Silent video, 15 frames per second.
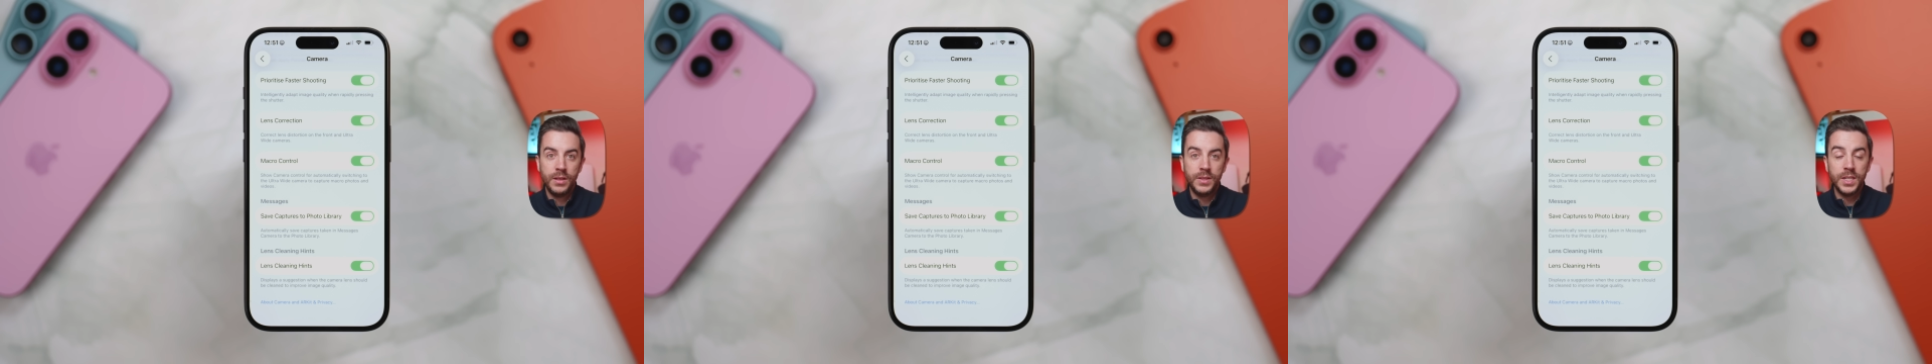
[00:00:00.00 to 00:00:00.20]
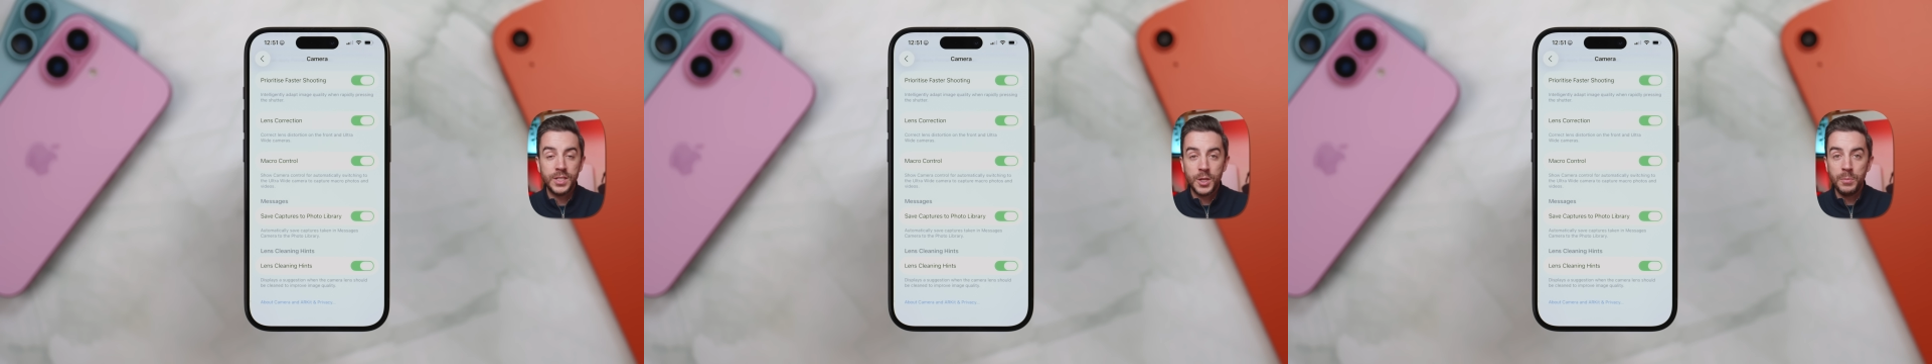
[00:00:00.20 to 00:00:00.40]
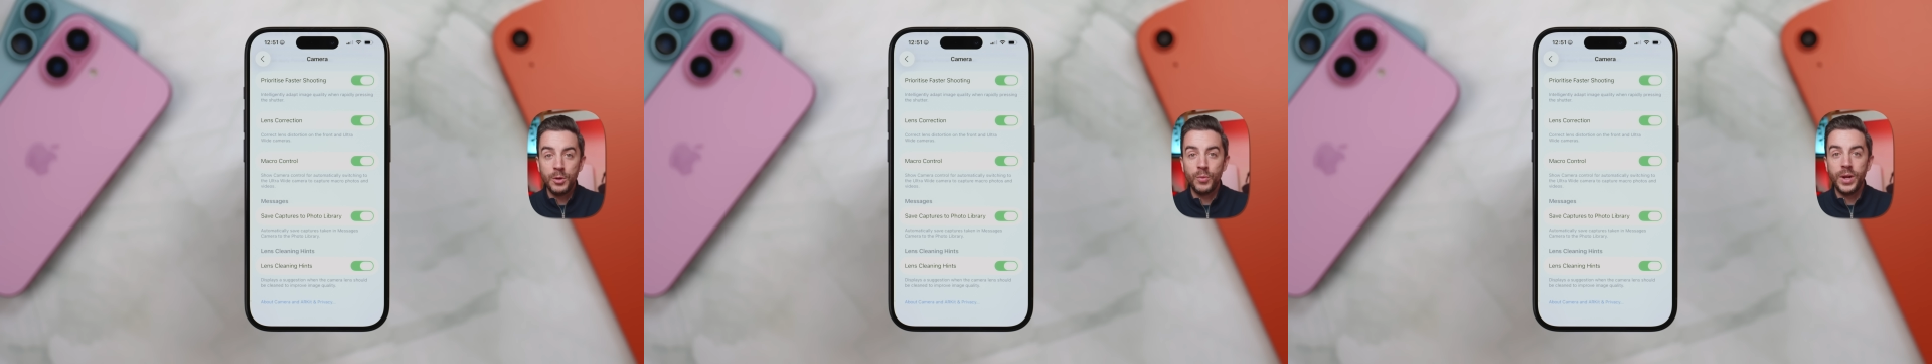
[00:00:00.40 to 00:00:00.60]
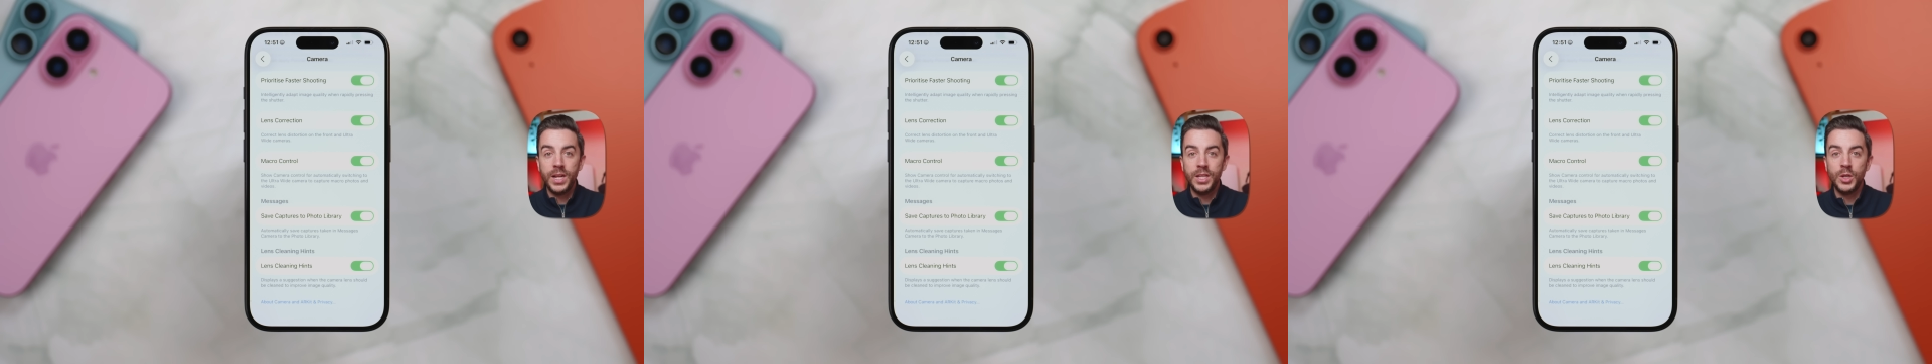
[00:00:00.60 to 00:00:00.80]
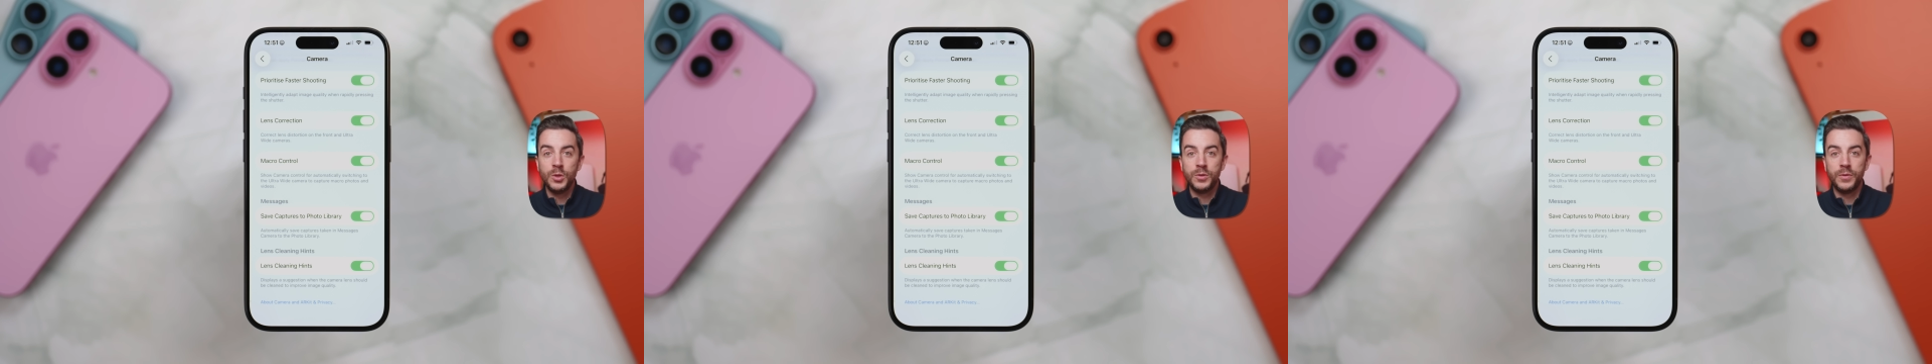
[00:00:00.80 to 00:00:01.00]
This can be really
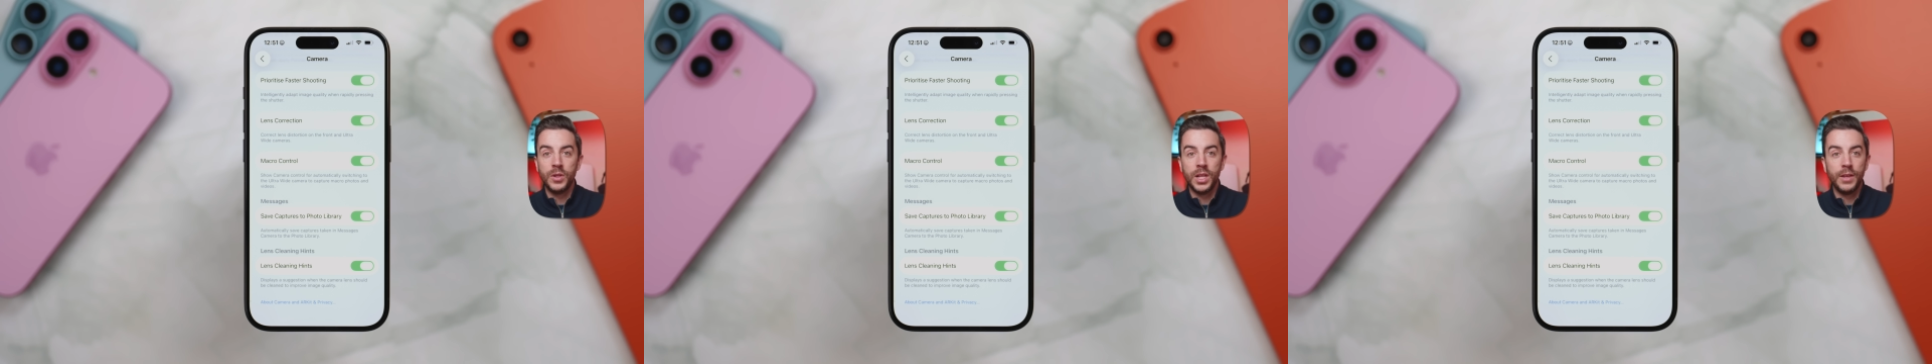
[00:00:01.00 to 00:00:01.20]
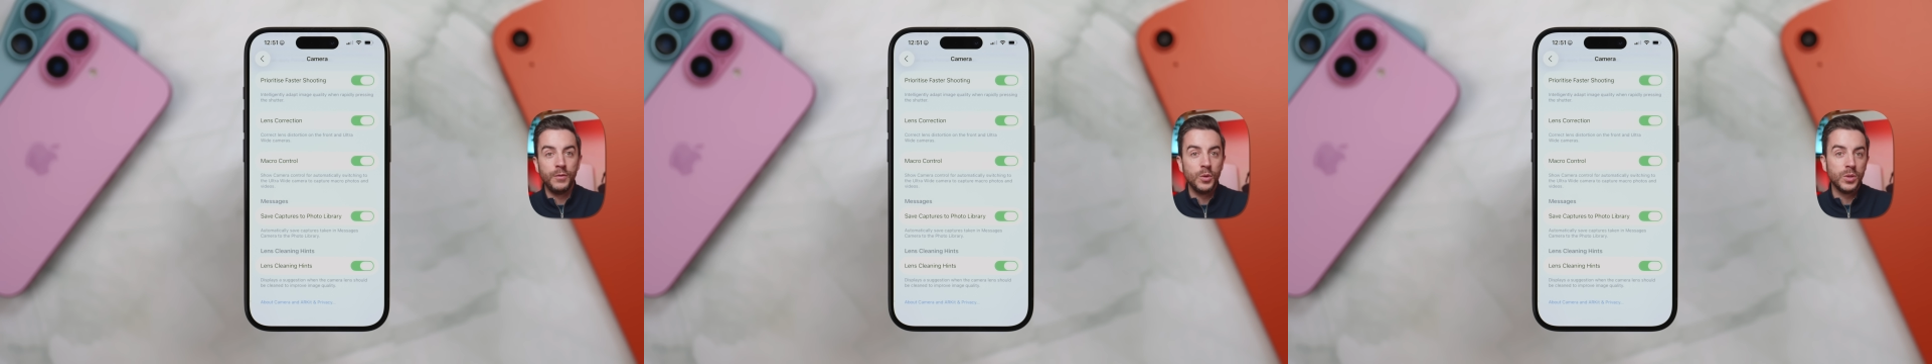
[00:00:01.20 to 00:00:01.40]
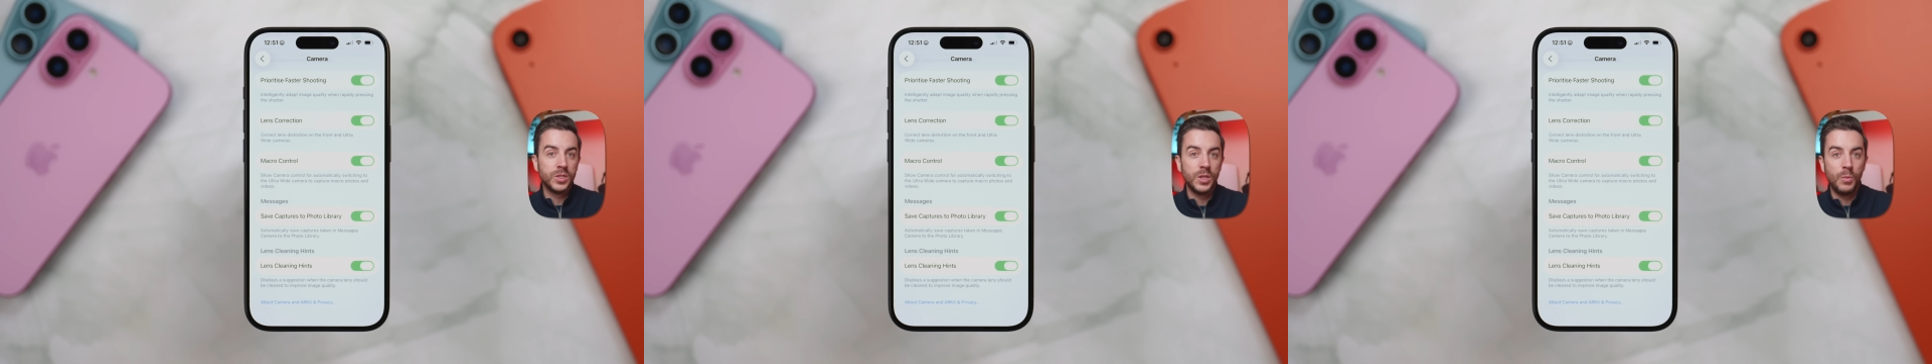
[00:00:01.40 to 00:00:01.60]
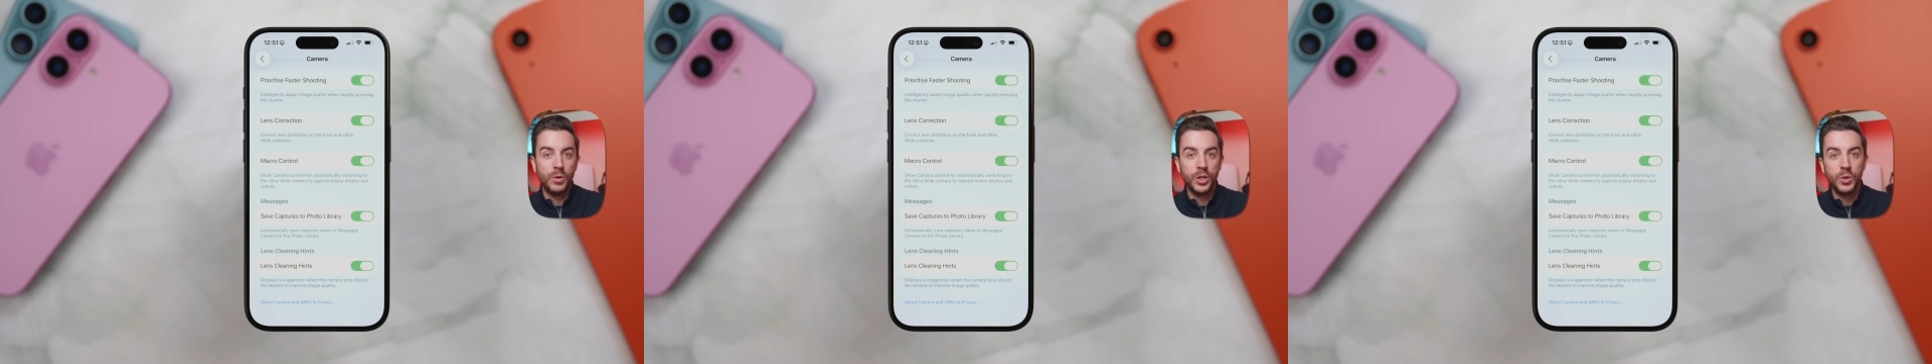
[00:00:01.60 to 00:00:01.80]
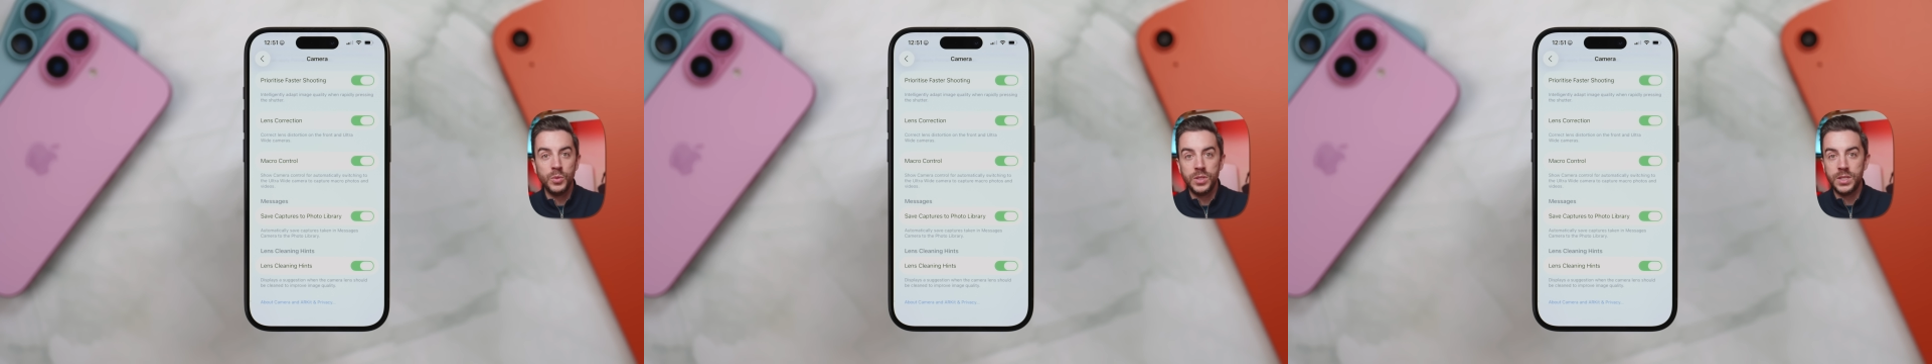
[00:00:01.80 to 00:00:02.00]
useful if you're someone who